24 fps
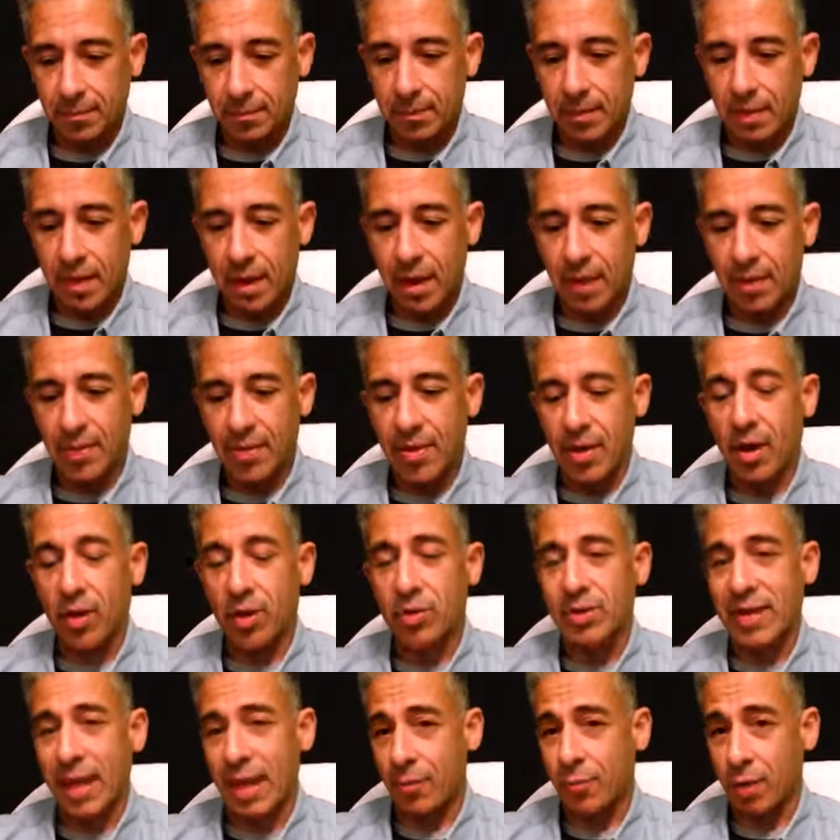and
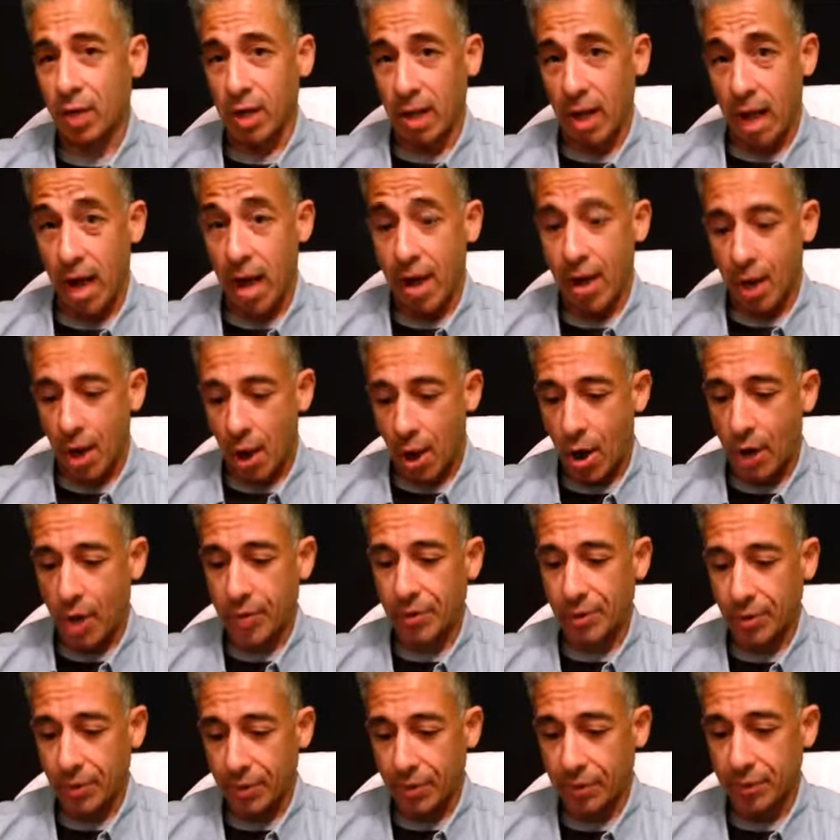those that rely on
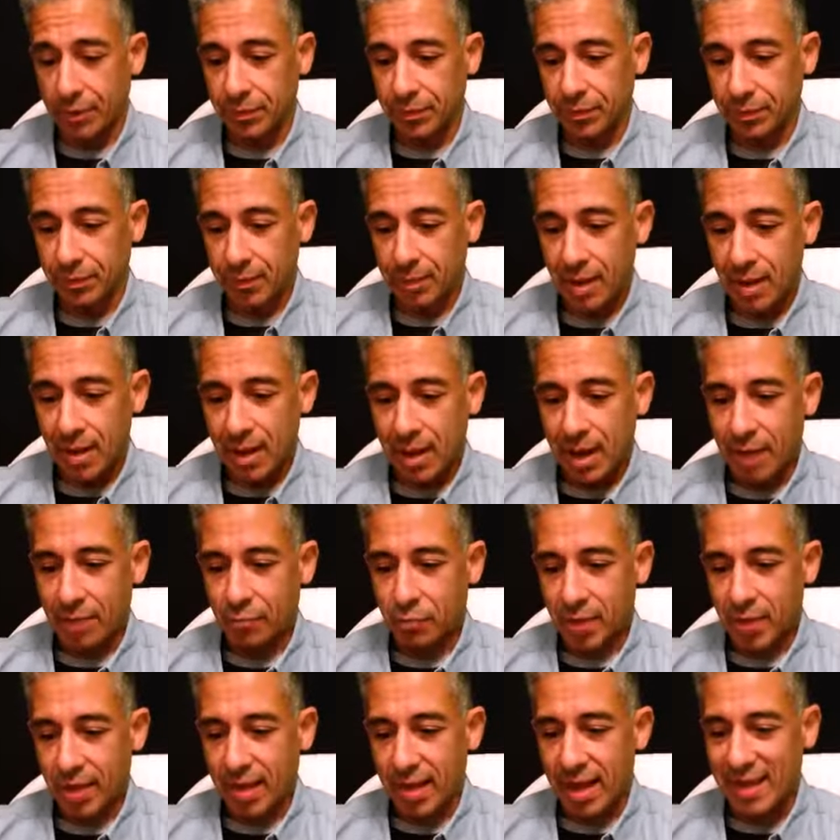you and
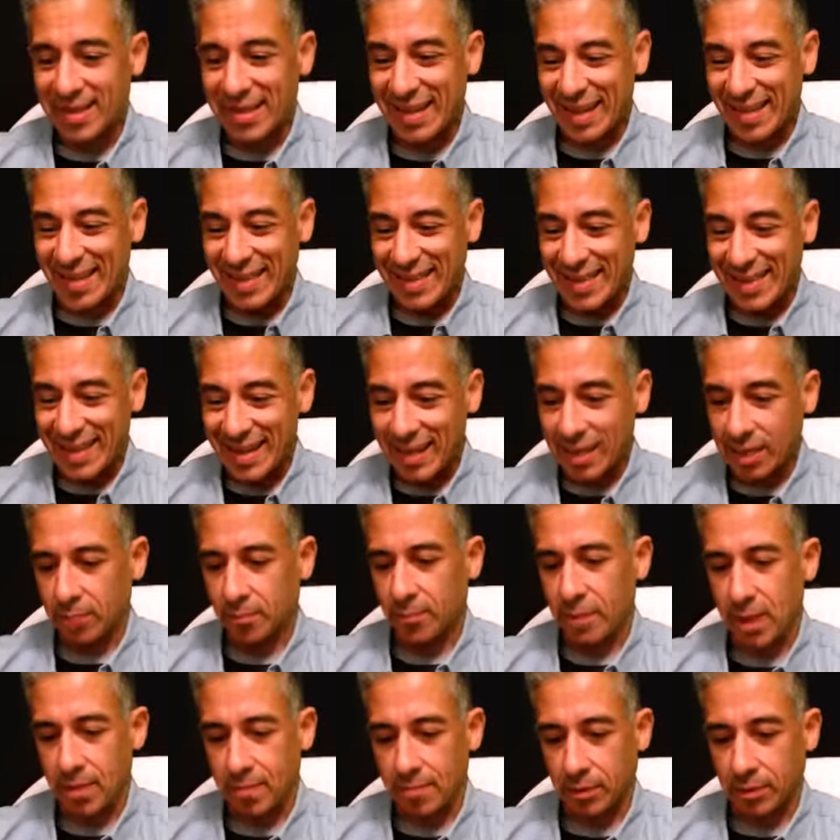realize that these
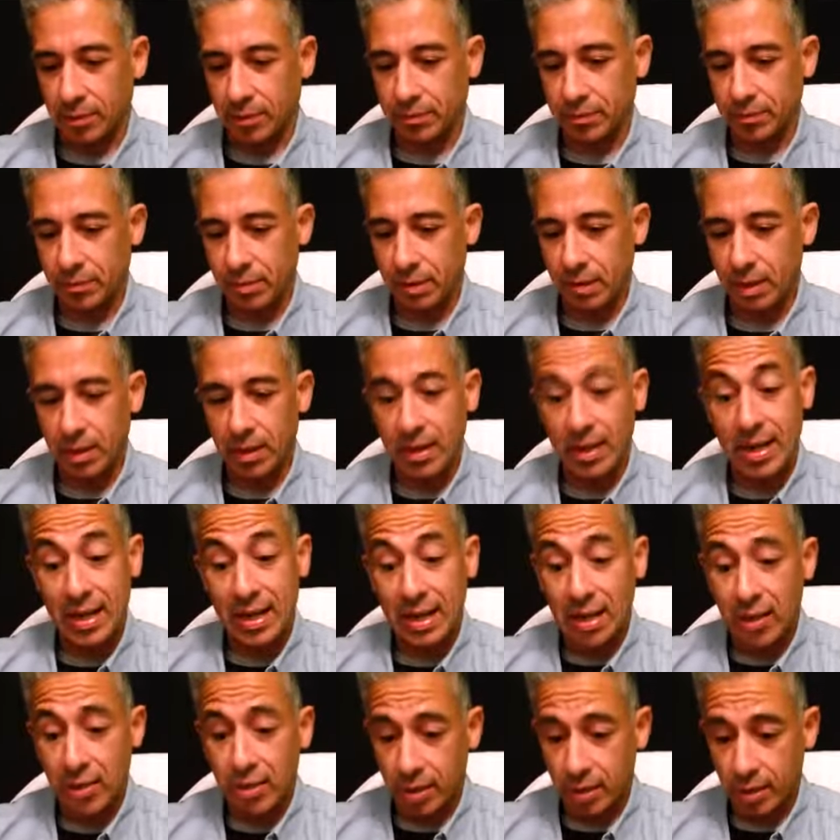people
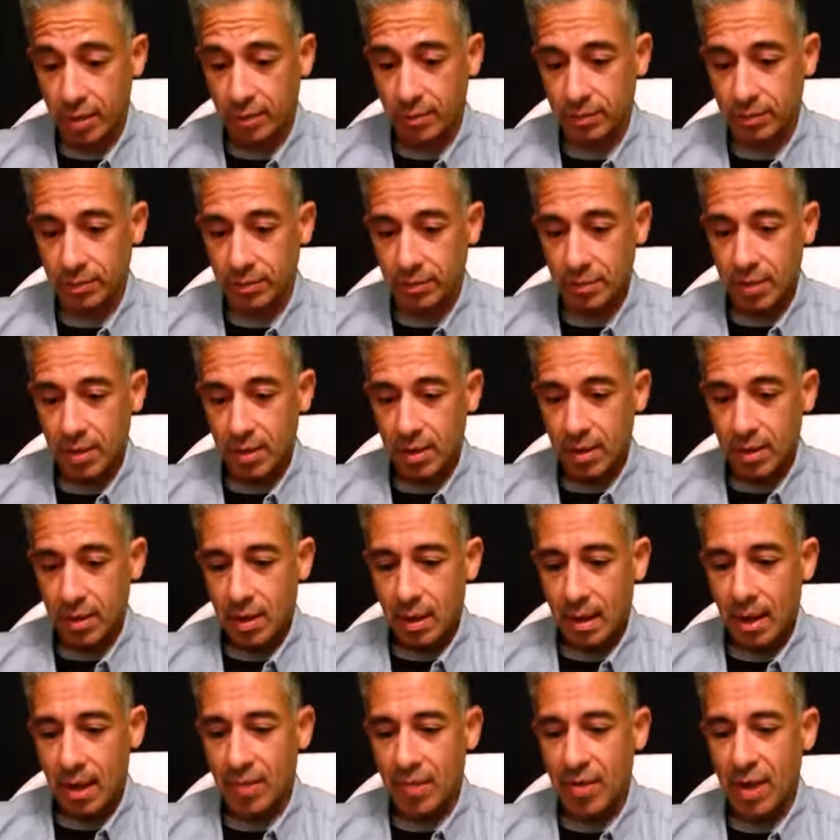need you
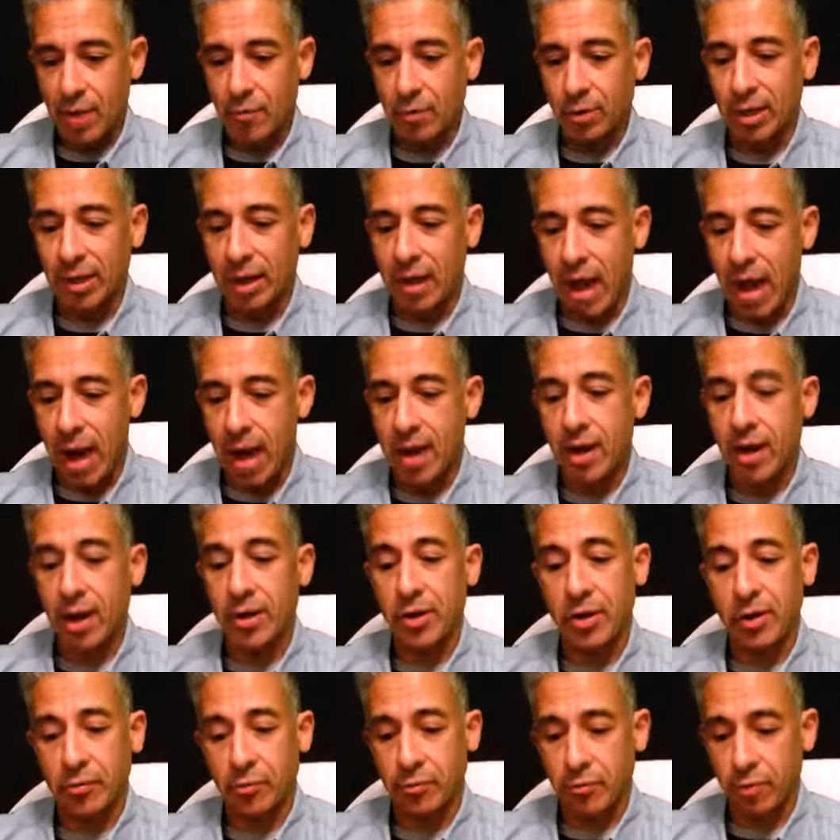and they rely on
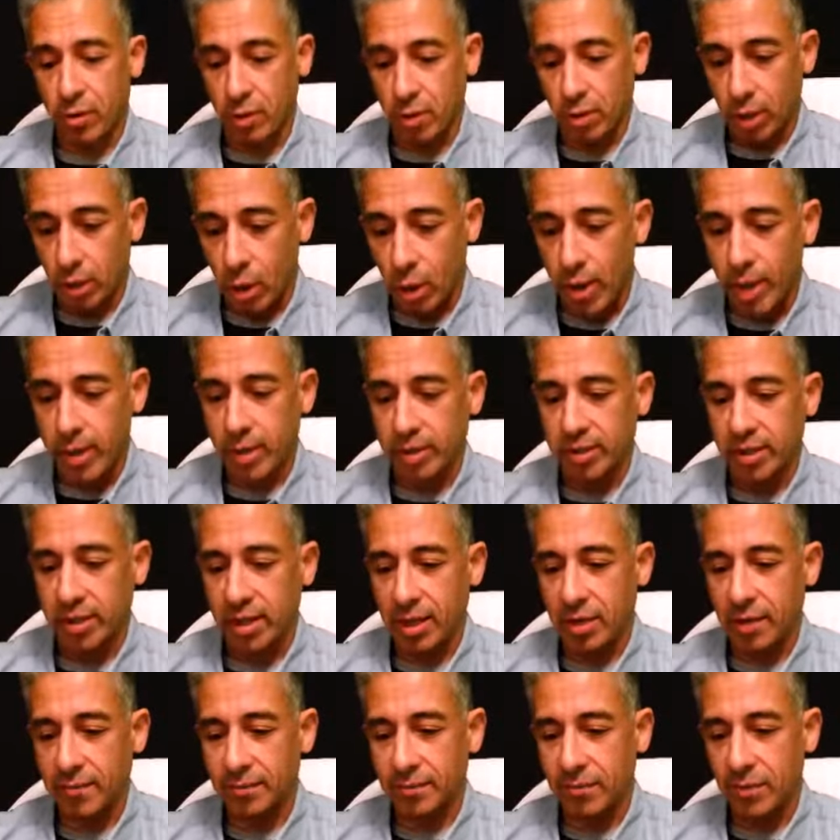your
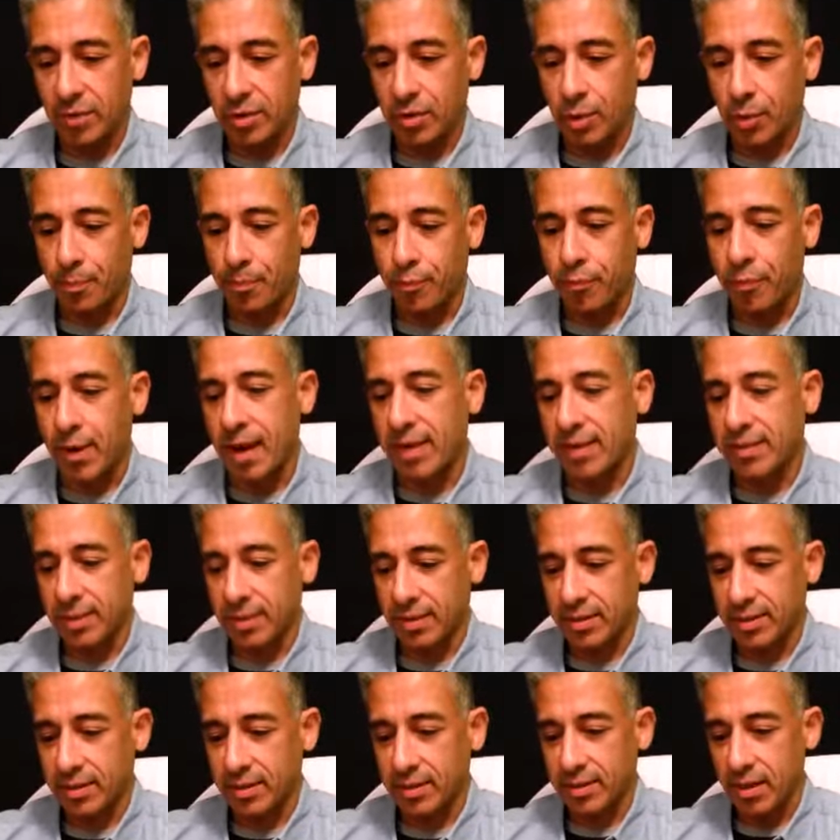loyalty, your
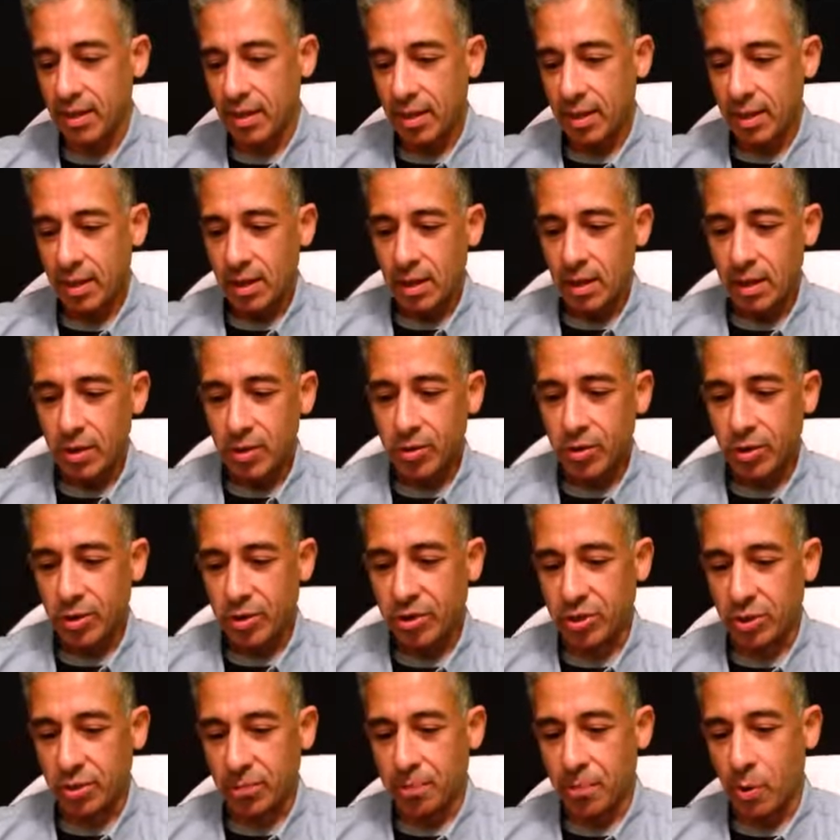presence, your
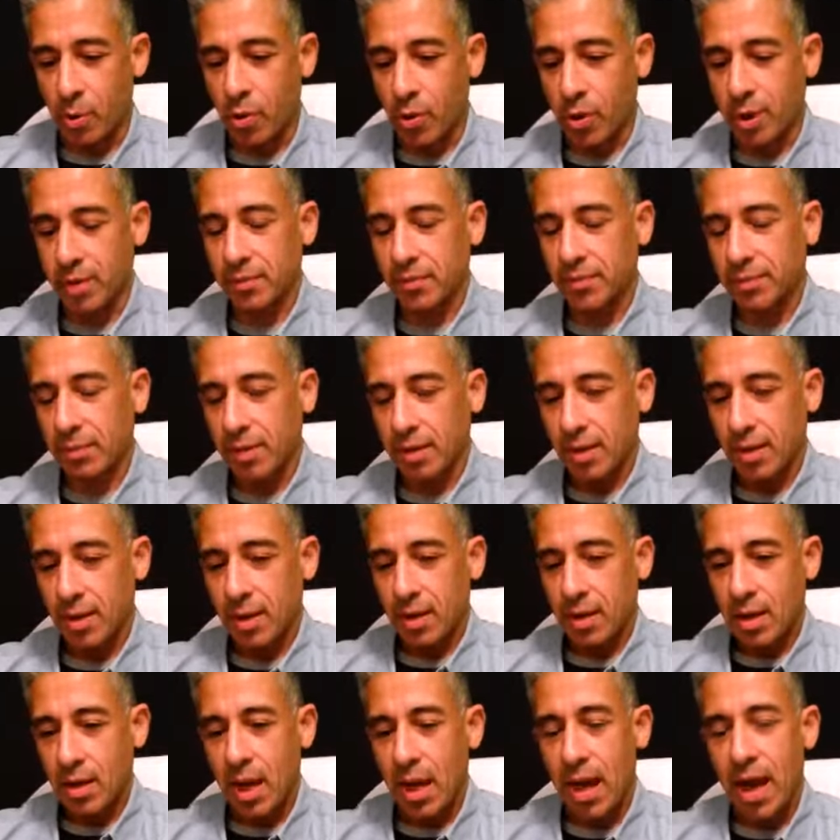support,
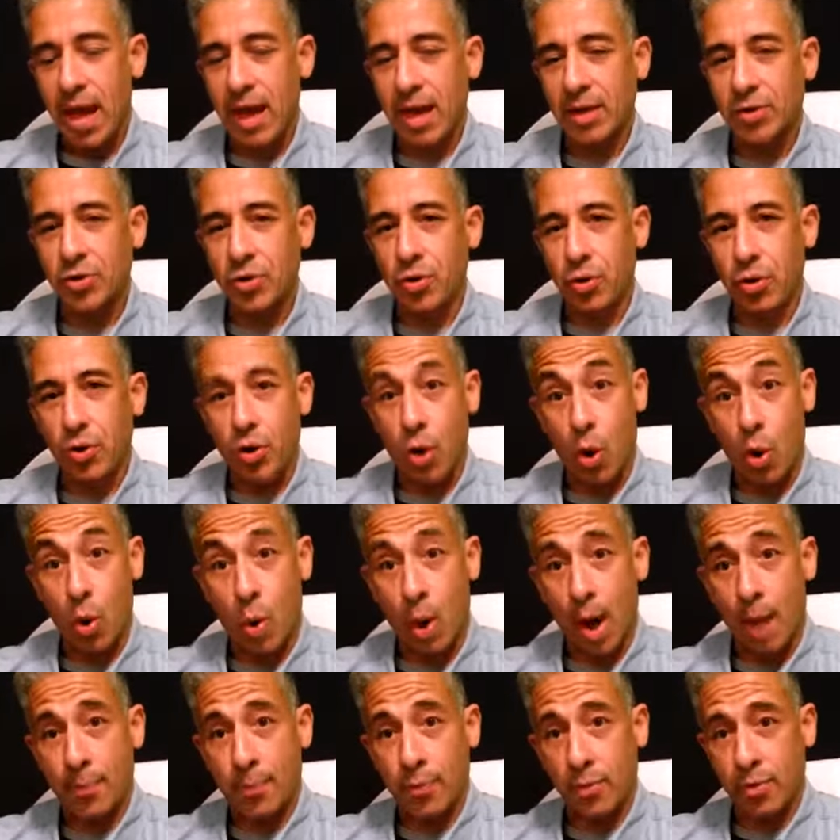and your
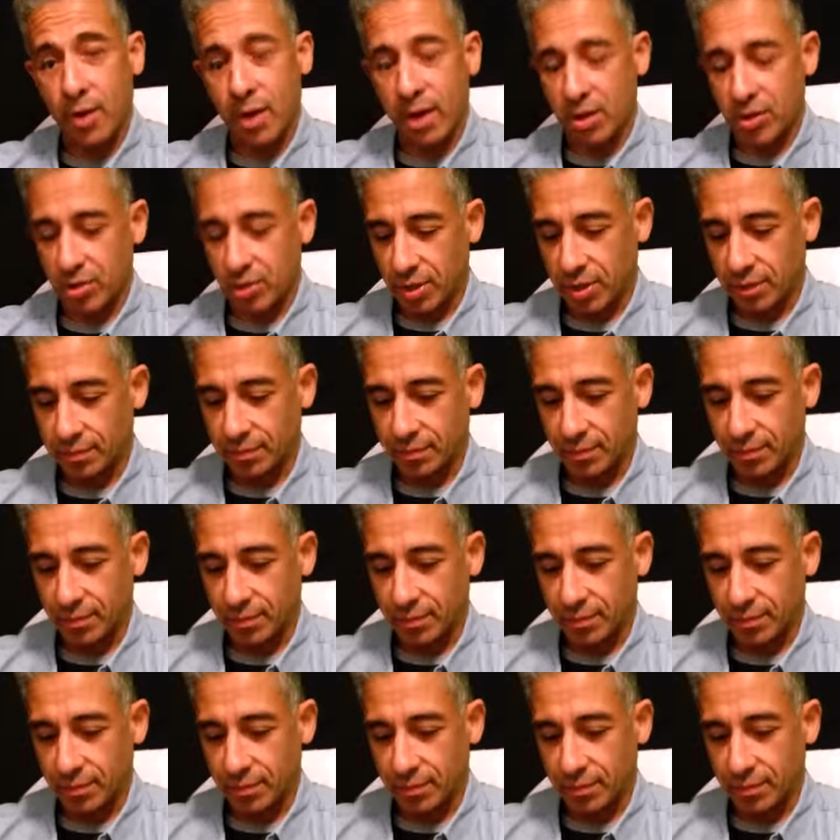cooperation.